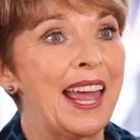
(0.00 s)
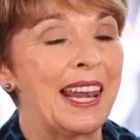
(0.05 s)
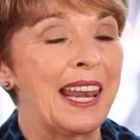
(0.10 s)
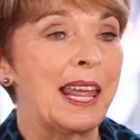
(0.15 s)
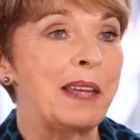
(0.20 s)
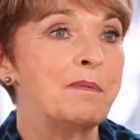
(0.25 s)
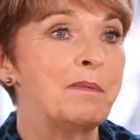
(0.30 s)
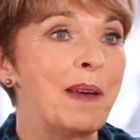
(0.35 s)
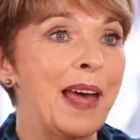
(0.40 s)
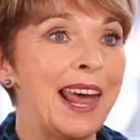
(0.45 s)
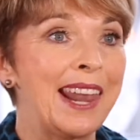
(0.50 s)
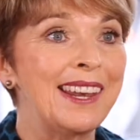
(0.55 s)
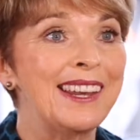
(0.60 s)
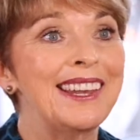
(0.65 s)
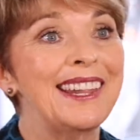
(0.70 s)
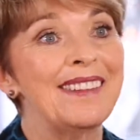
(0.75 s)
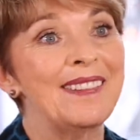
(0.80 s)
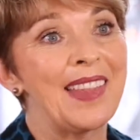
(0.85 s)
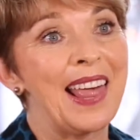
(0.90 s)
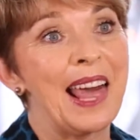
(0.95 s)
And
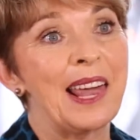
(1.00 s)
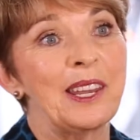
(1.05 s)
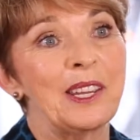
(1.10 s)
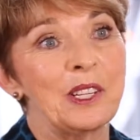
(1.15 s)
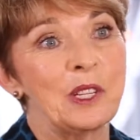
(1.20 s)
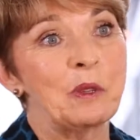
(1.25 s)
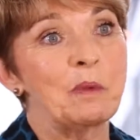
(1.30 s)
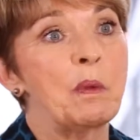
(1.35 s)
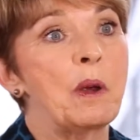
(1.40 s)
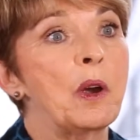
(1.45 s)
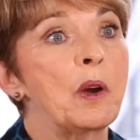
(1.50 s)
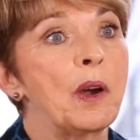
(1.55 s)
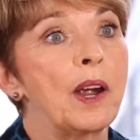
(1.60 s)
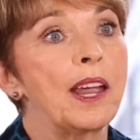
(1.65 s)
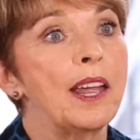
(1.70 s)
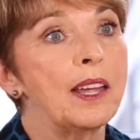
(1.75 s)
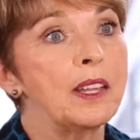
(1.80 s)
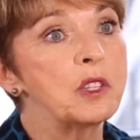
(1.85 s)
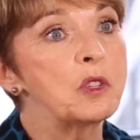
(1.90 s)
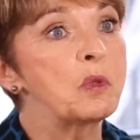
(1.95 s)
embedded in that
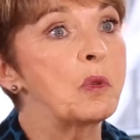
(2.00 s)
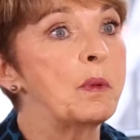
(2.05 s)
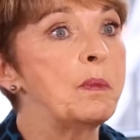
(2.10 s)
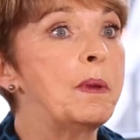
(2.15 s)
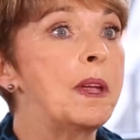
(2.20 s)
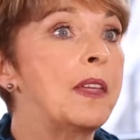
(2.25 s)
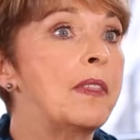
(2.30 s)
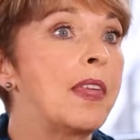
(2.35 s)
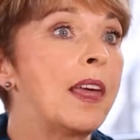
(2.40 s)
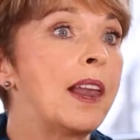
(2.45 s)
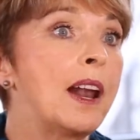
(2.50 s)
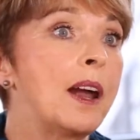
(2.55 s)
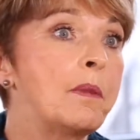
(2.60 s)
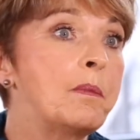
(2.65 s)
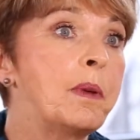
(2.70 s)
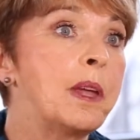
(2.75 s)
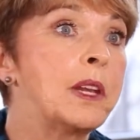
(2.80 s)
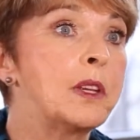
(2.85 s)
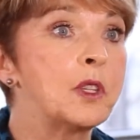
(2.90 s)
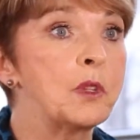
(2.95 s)
experience would be that
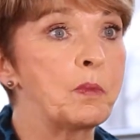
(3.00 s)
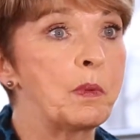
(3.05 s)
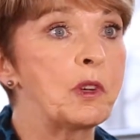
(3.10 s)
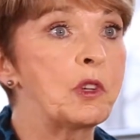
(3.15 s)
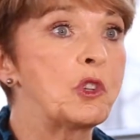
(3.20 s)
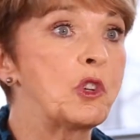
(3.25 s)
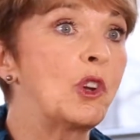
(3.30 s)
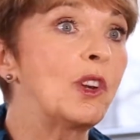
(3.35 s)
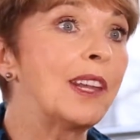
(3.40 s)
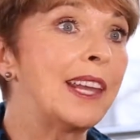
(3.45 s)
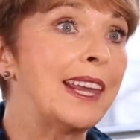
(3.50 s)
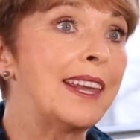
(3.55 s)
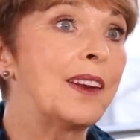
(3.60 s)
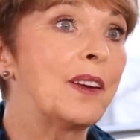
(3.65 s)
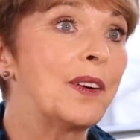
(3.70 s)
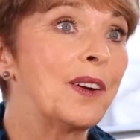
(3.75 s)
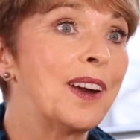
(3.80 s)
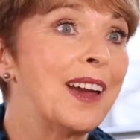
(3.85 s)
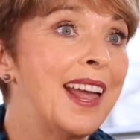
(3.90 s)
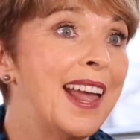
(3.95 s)
I've been a spiritual
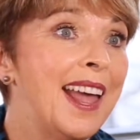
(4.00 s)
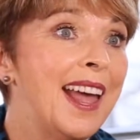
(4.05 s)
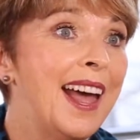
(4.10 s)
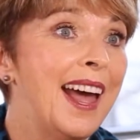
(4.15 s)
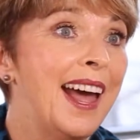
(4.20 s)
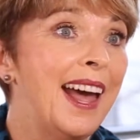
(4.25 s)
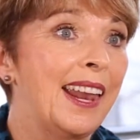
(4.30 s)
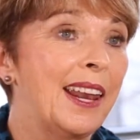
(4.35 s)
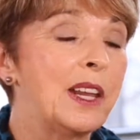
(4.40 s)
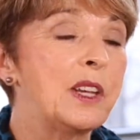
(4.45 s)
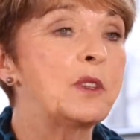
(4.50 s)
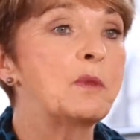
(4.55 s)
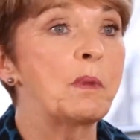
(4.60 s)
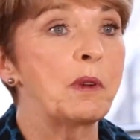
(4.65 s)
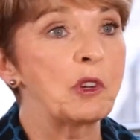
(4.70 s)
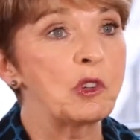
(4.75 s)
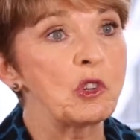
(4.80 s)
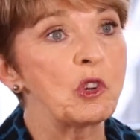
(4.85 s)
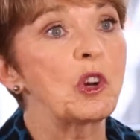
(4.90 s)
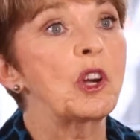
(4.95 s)
leader at a
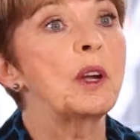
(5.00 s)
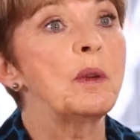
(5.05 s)
spiritual